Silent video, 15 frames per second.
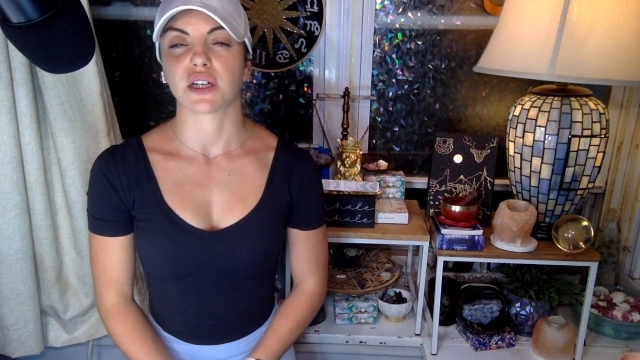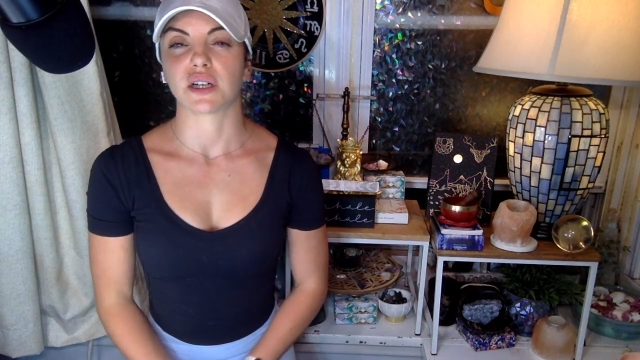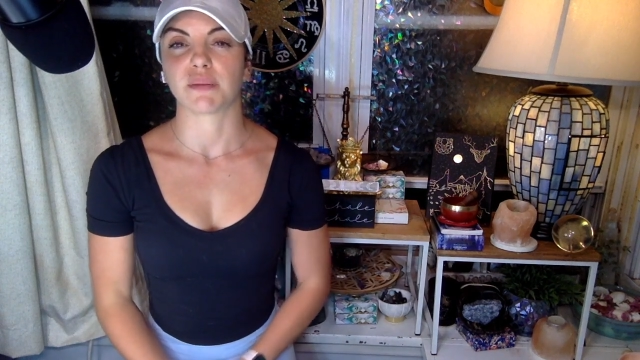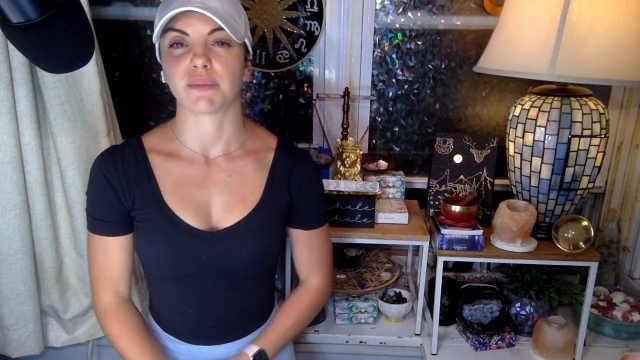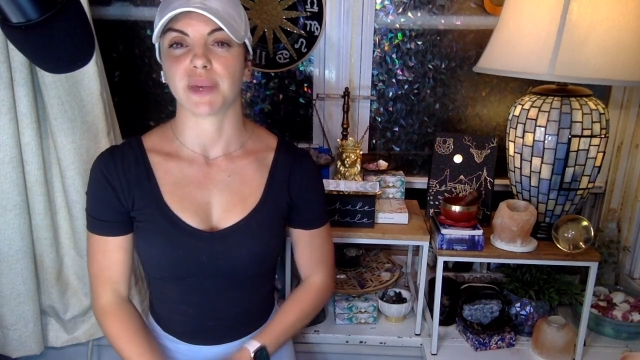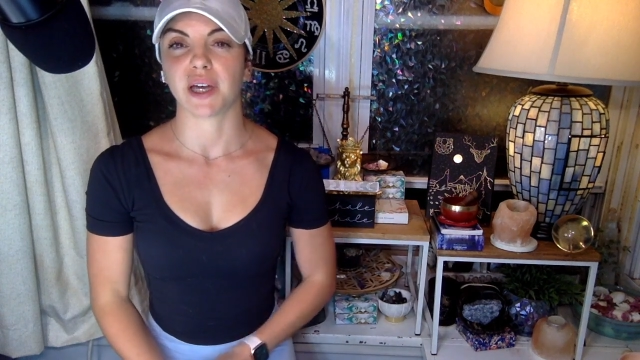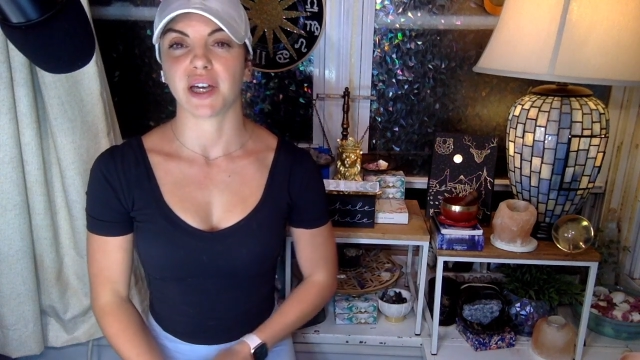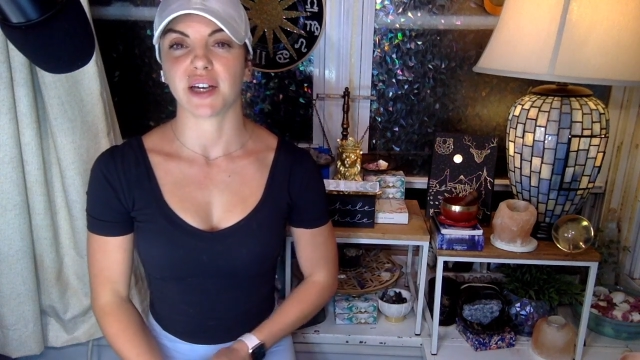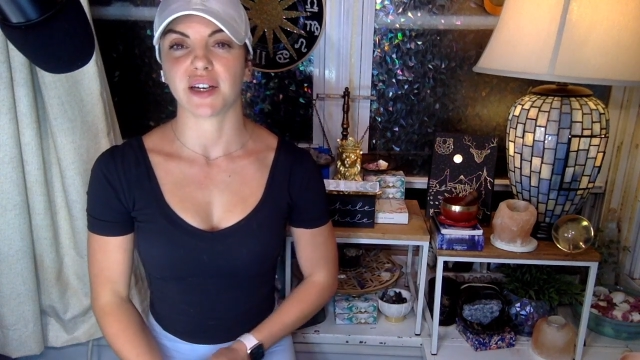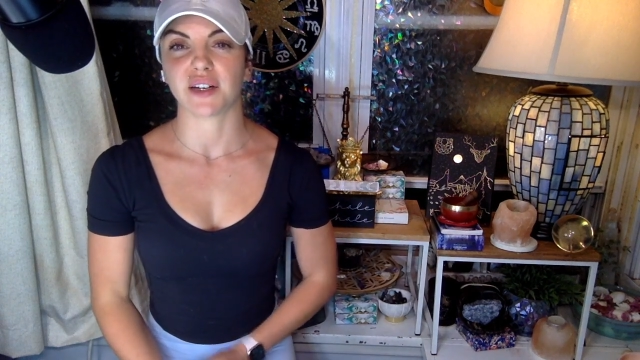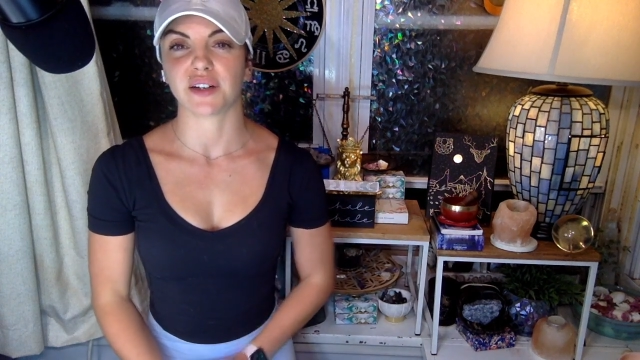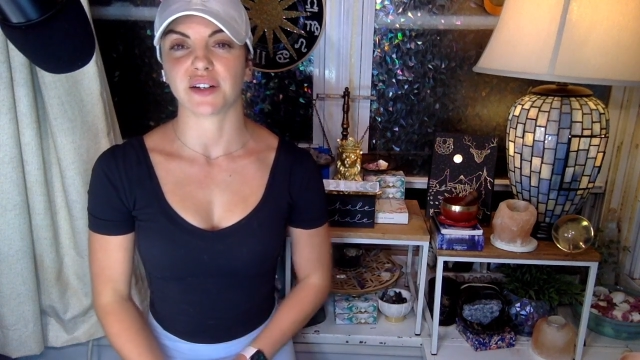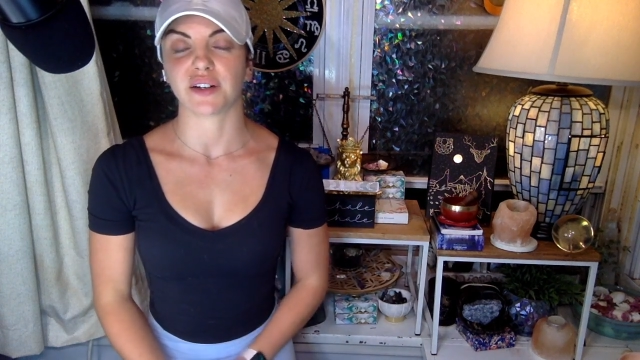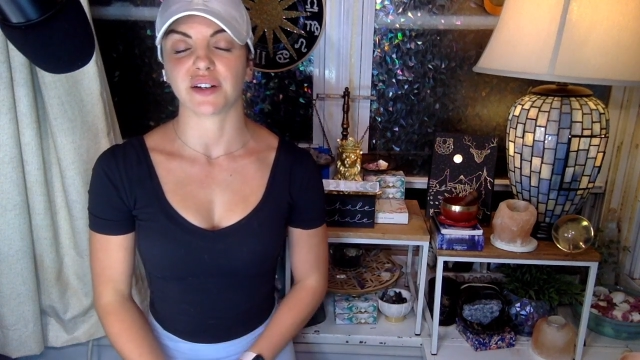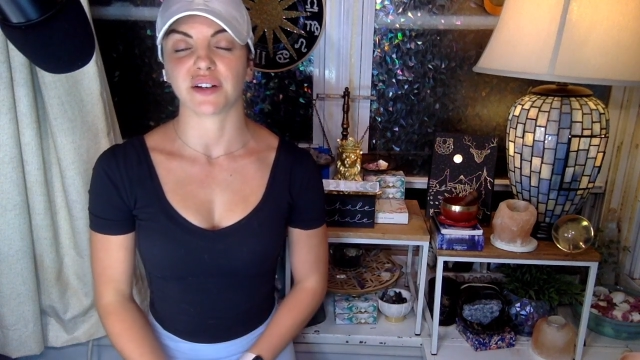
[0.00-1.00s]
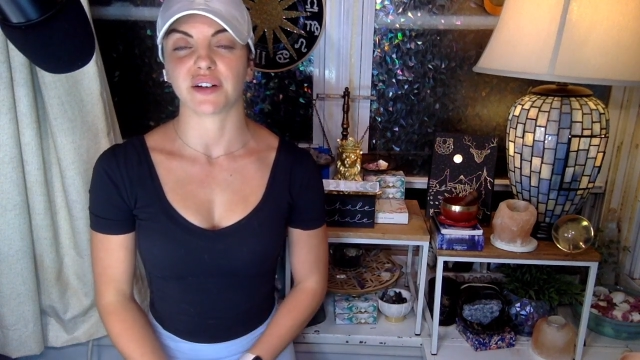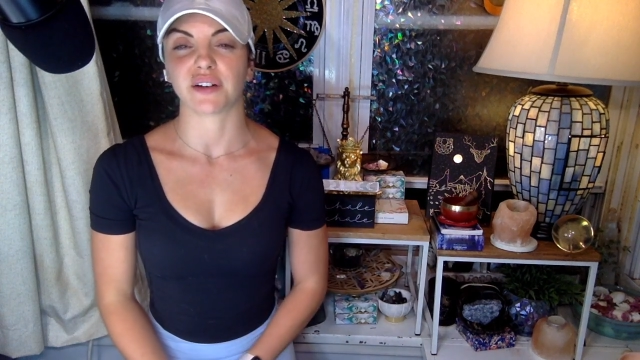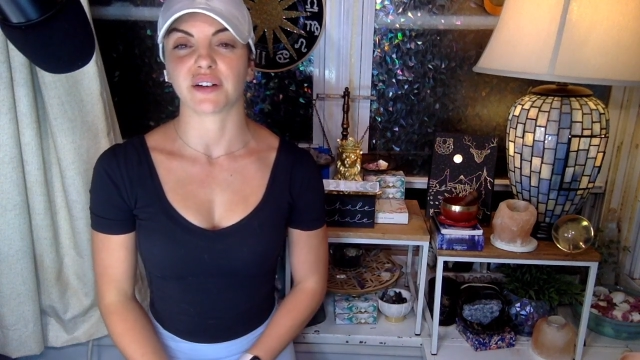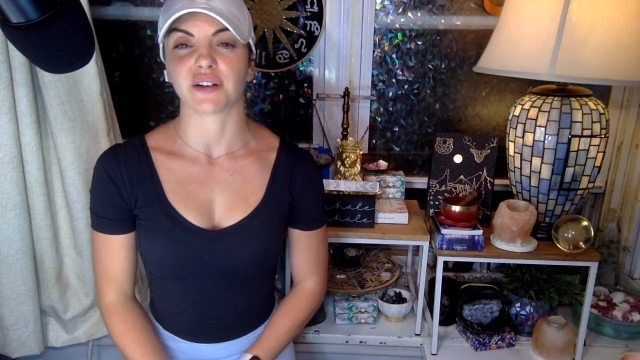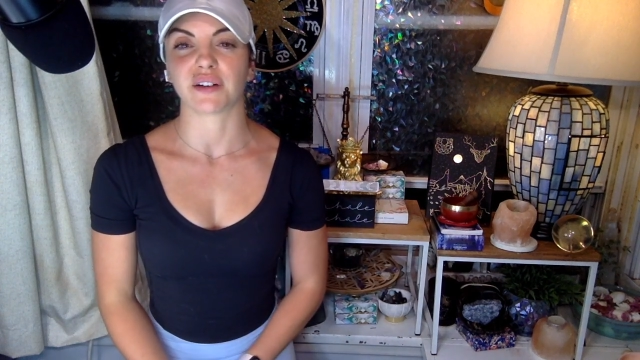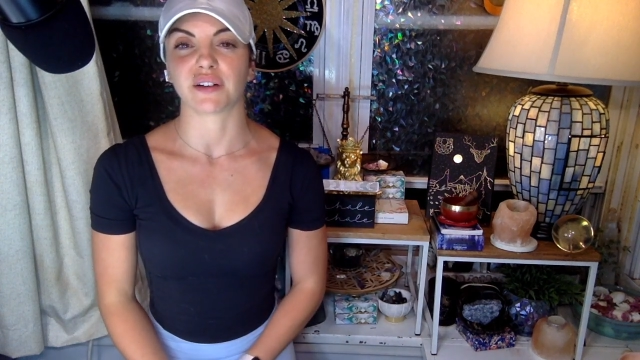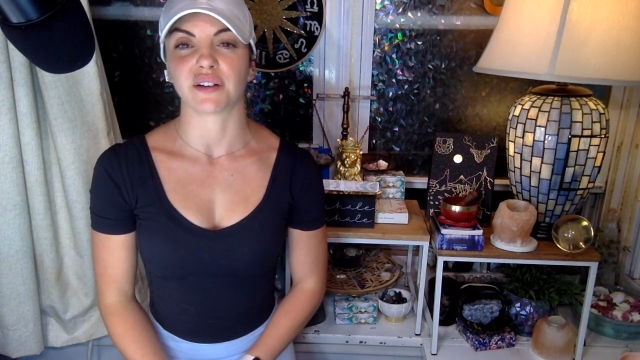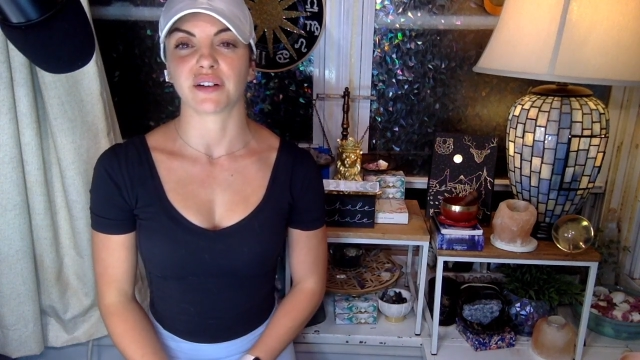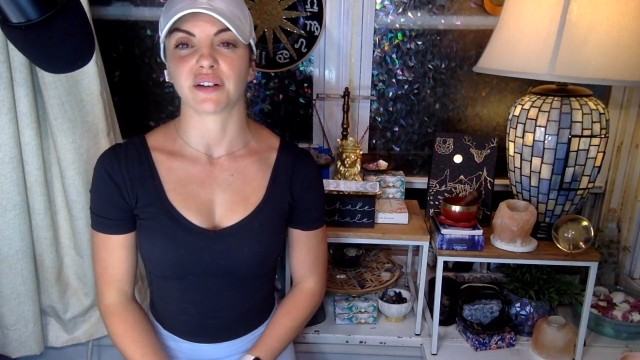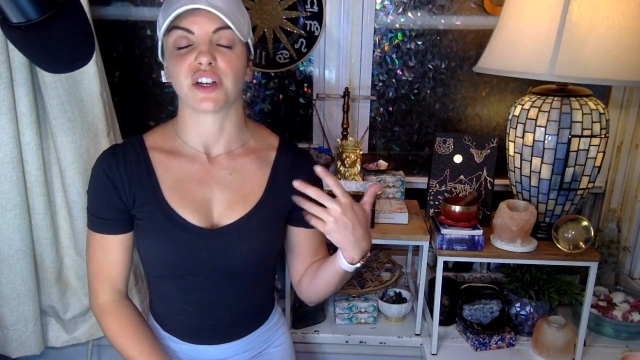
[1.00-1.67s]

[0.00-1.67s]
a pattern,